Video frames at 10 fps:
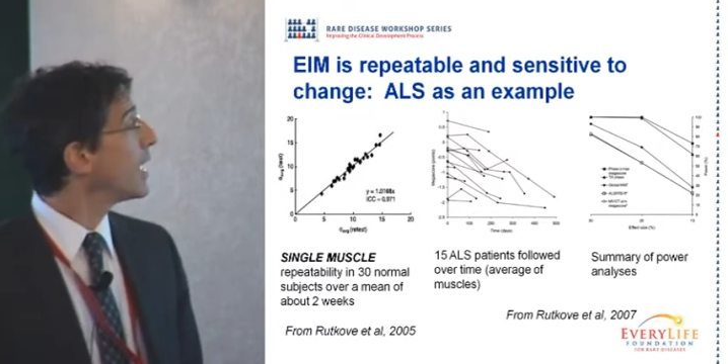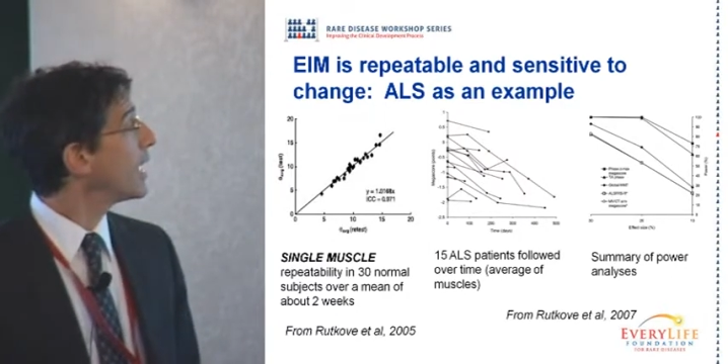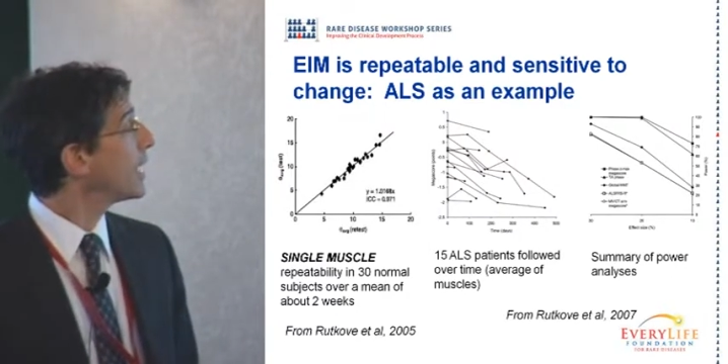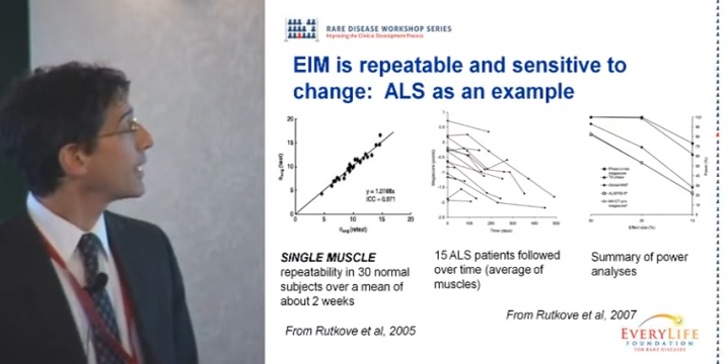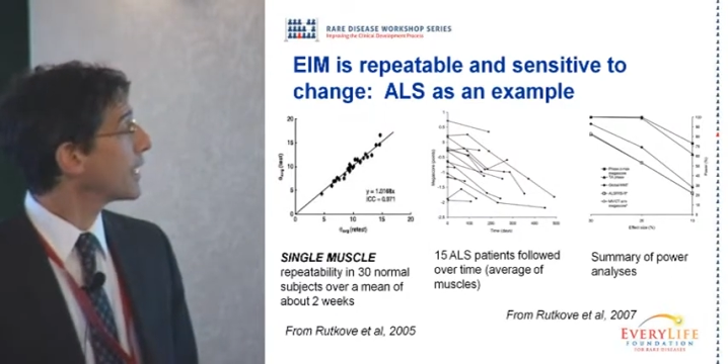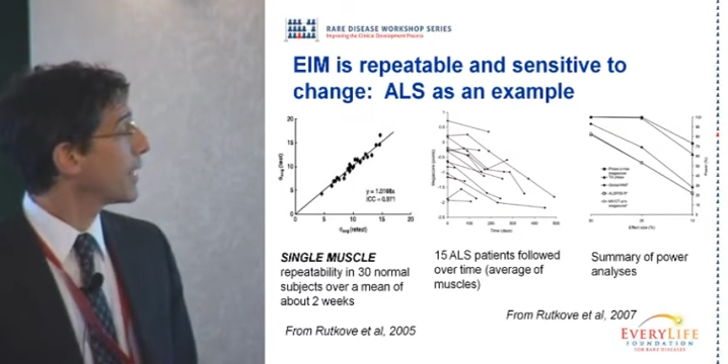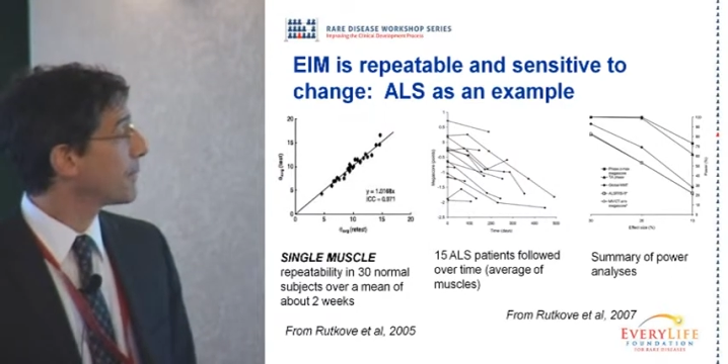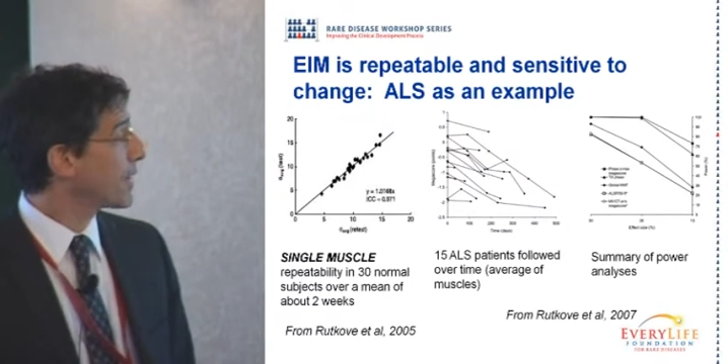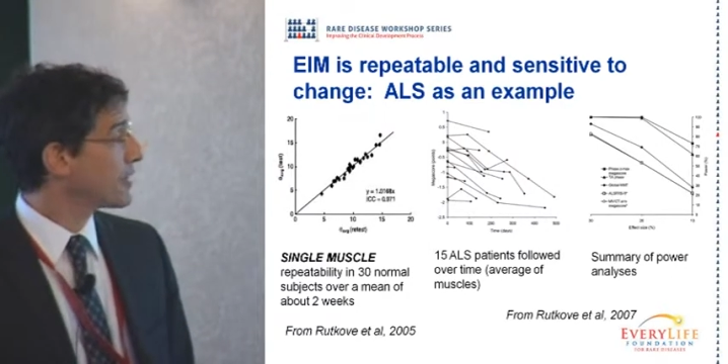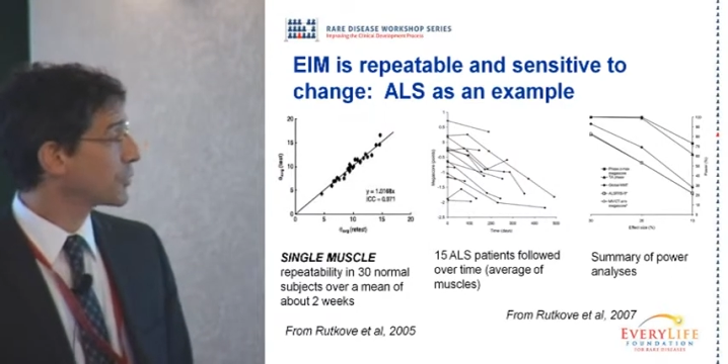
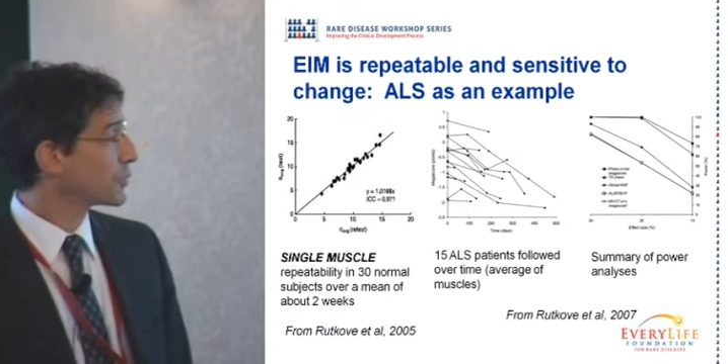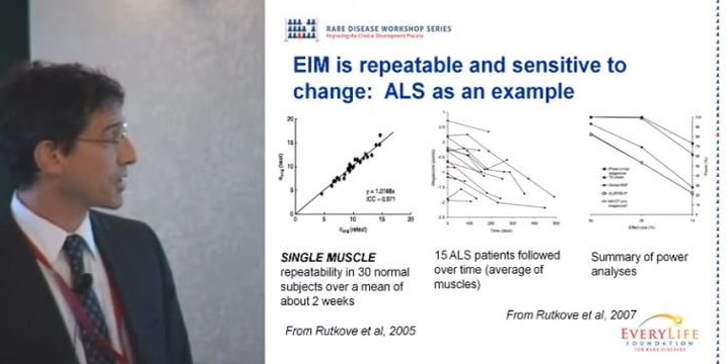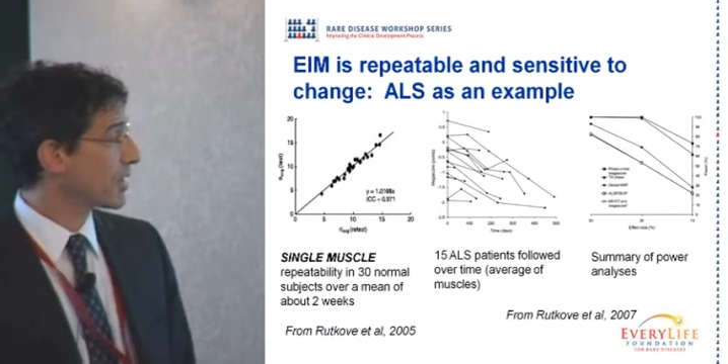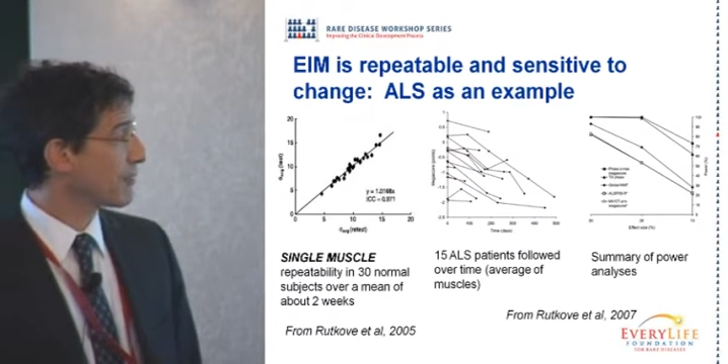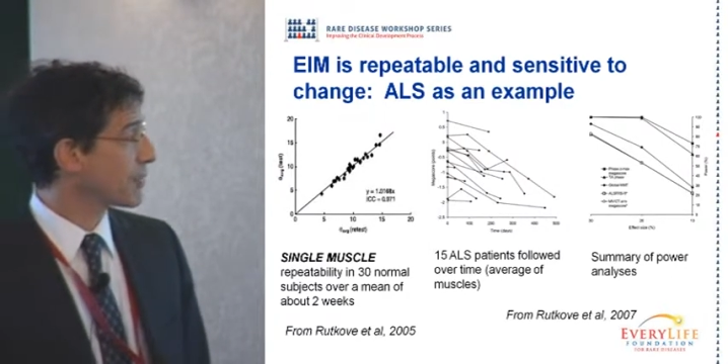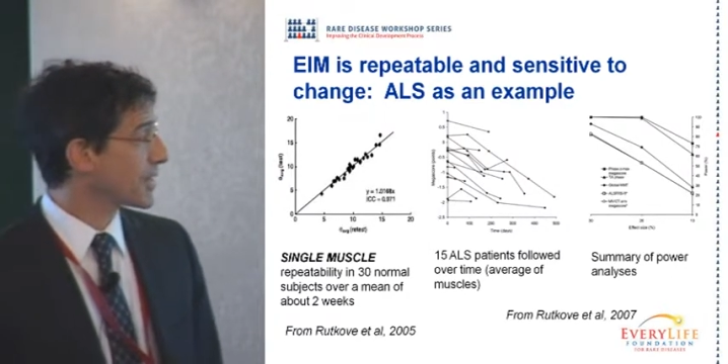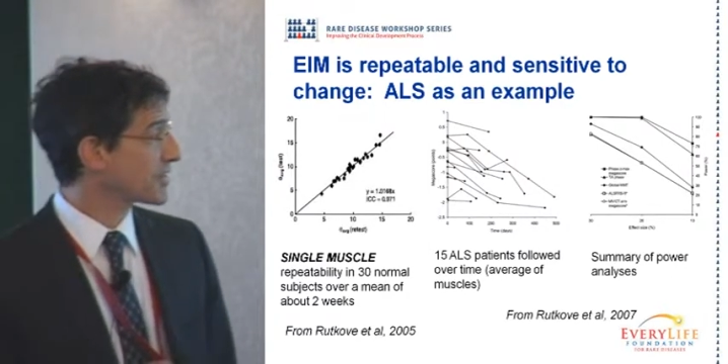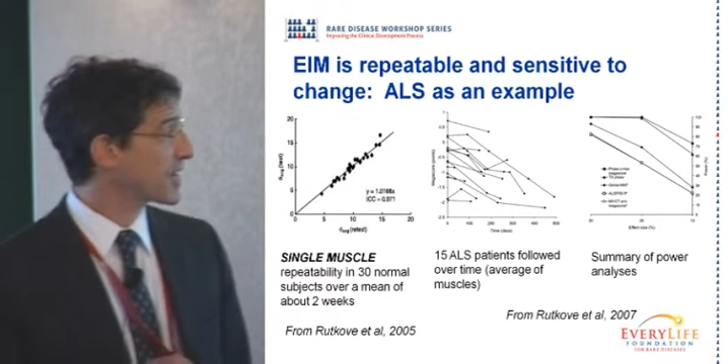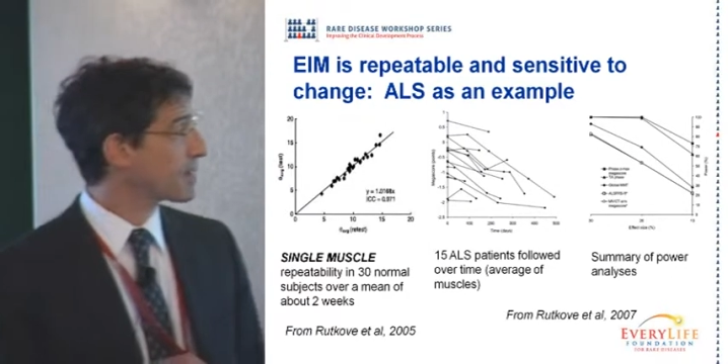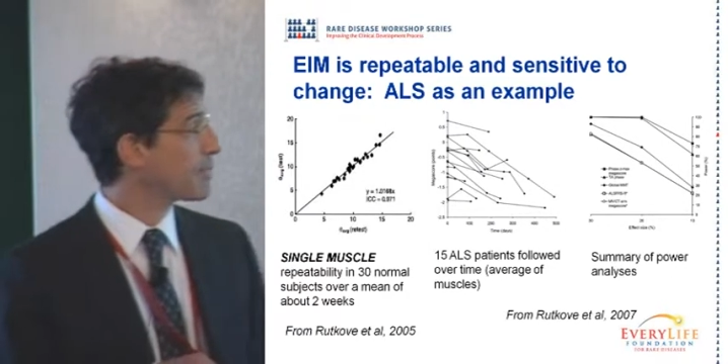And this was from
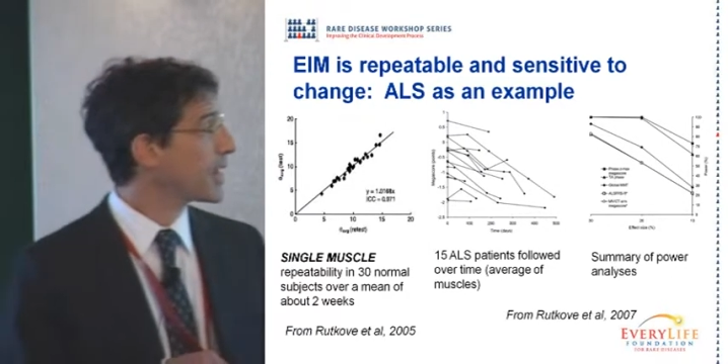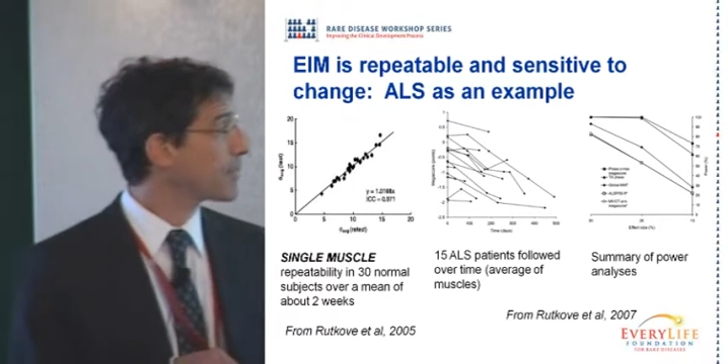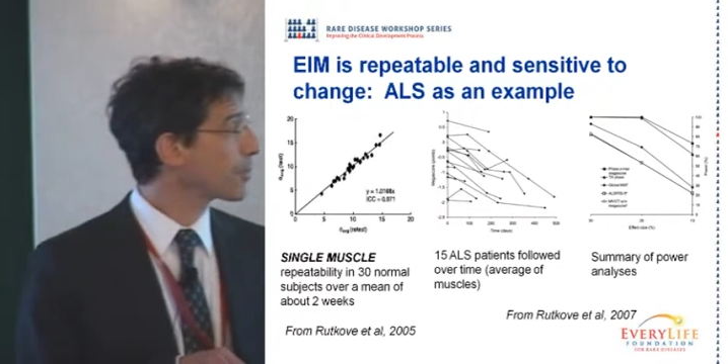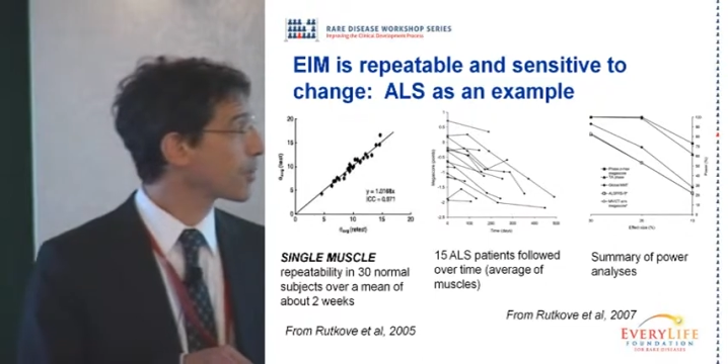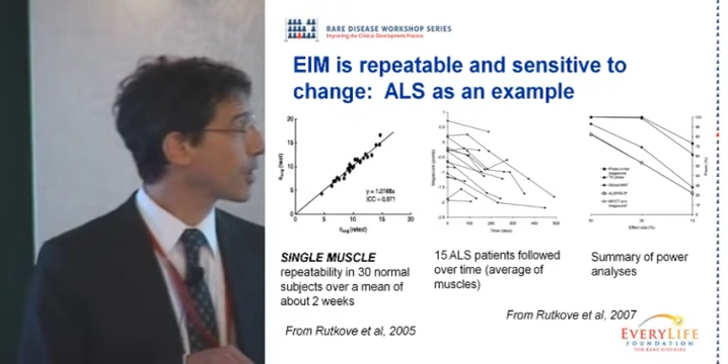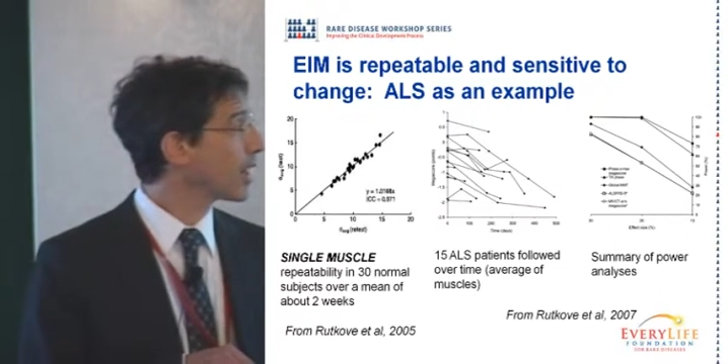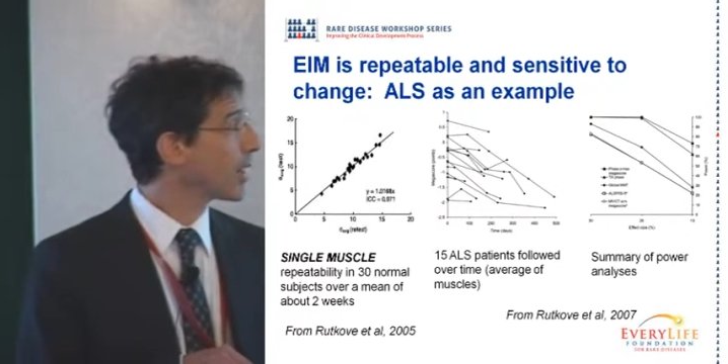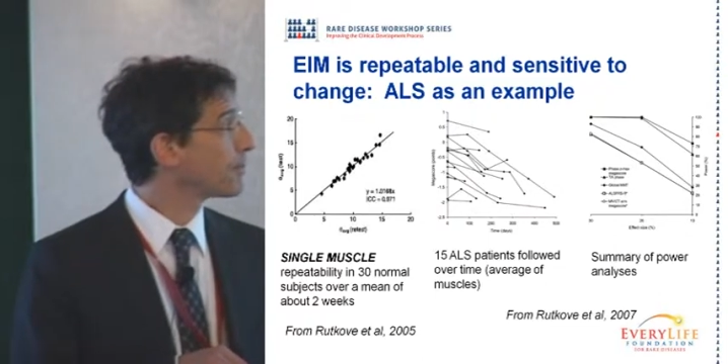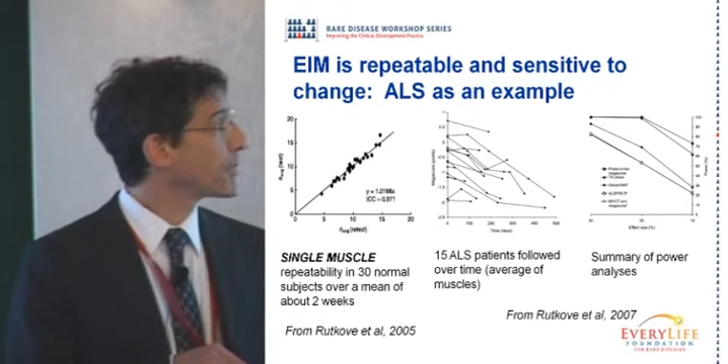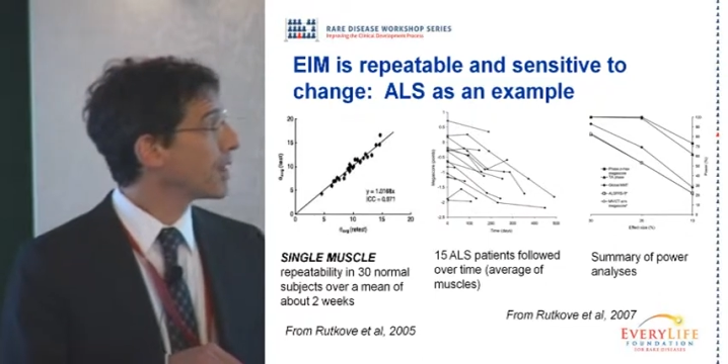that same
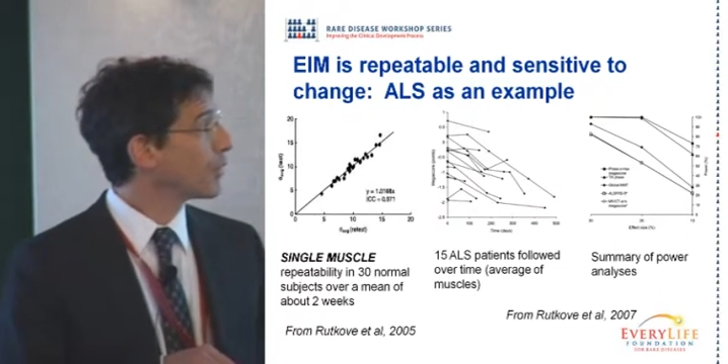paper,